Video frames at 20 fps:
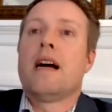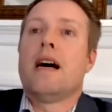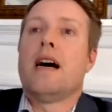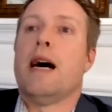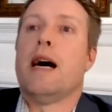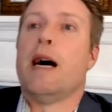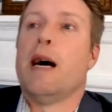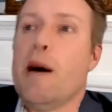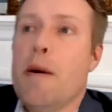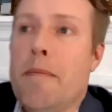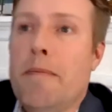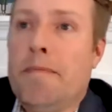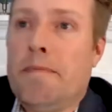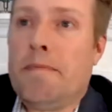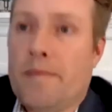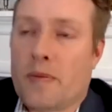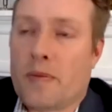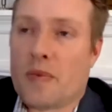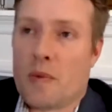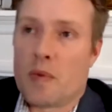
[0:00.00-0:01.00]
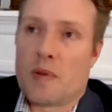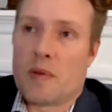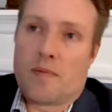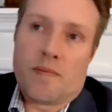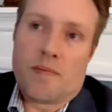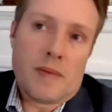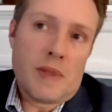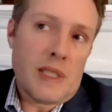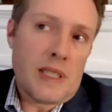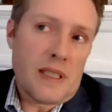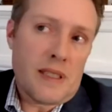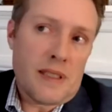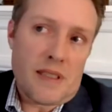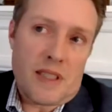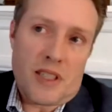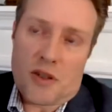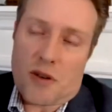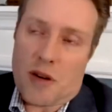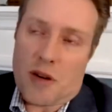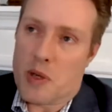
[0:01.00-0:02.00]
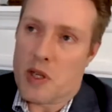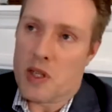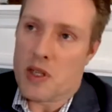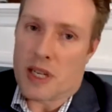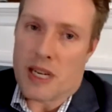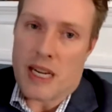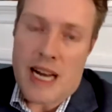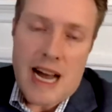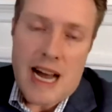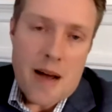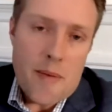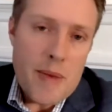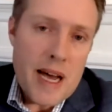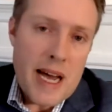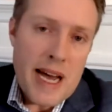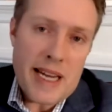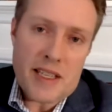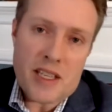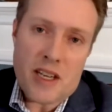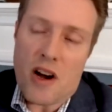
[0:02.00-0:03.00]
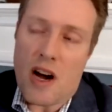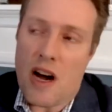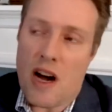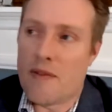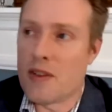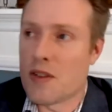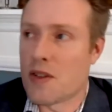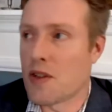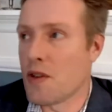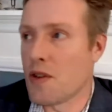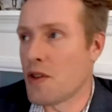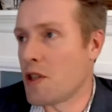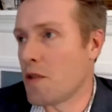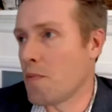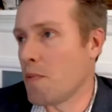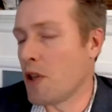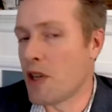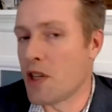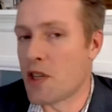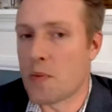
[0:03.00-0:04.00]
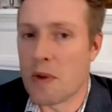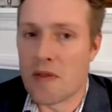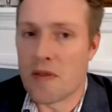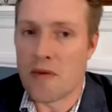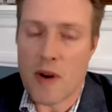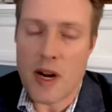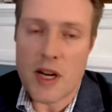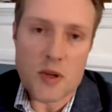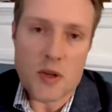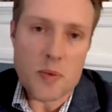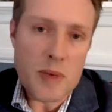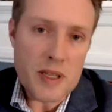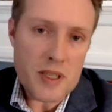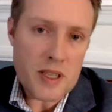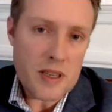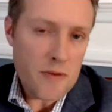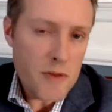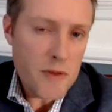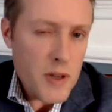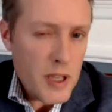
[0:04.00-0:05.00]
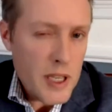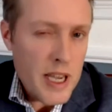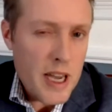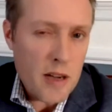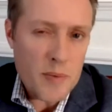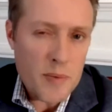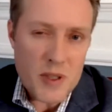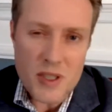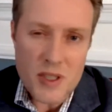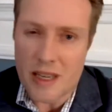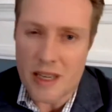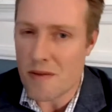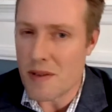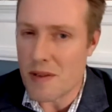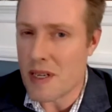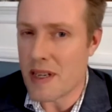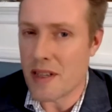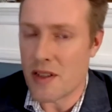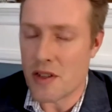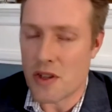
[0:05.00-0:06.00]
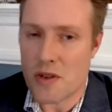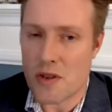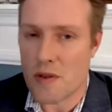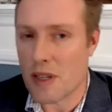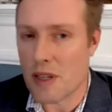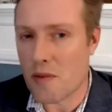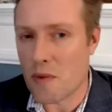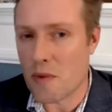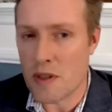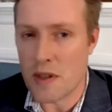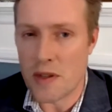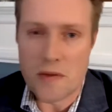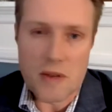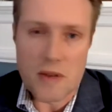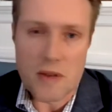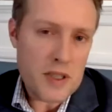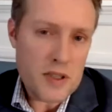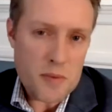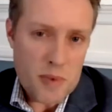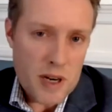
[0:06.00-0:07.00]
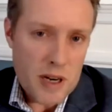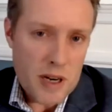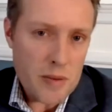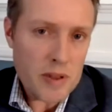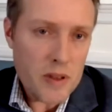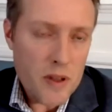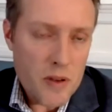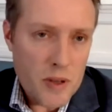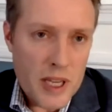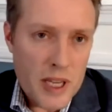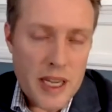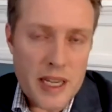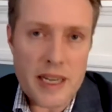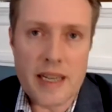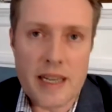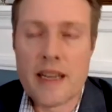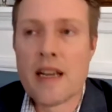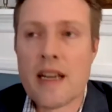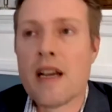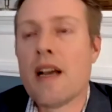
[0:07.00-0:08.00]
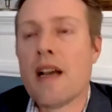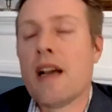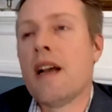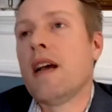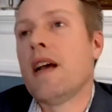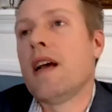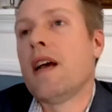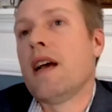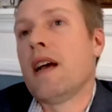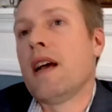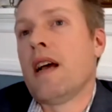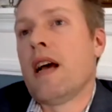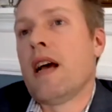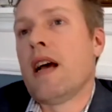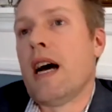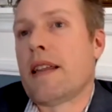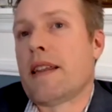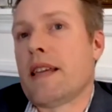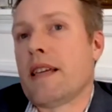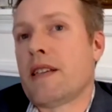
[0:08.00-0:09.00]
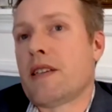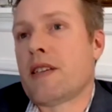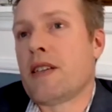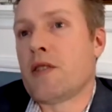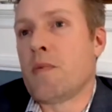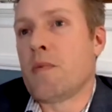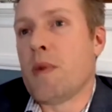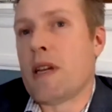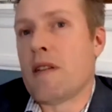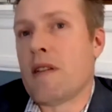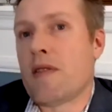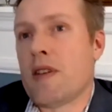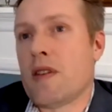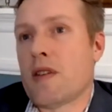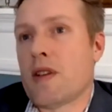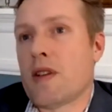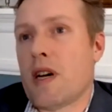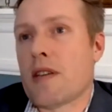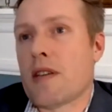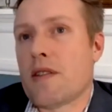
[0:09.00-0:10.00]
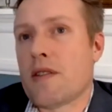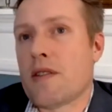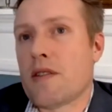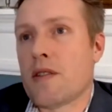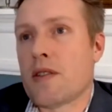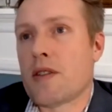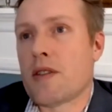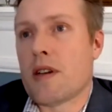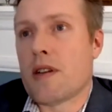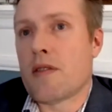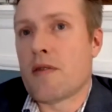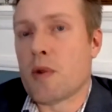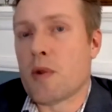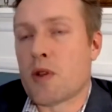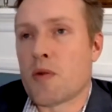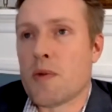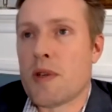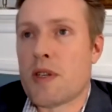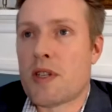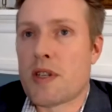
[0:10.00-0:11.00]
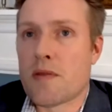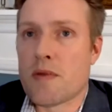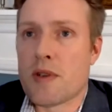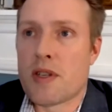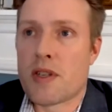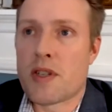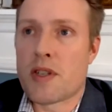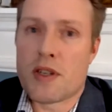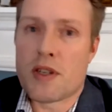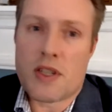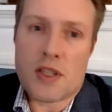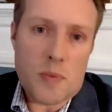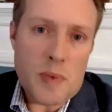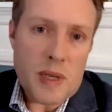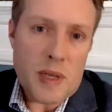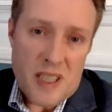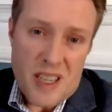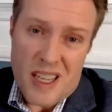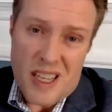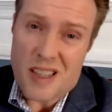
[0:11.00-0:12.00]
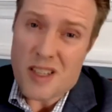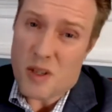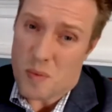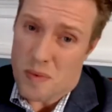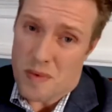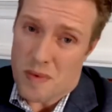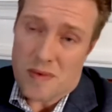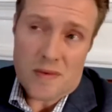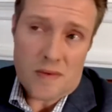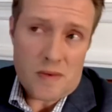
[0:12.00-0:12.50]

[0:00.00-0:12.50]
um, from descriptions of combat to officers to placement of regiments that really helped us kind of reconstruct where units are probably located. I think since many of these authors, uh, the most recent research has been done, there's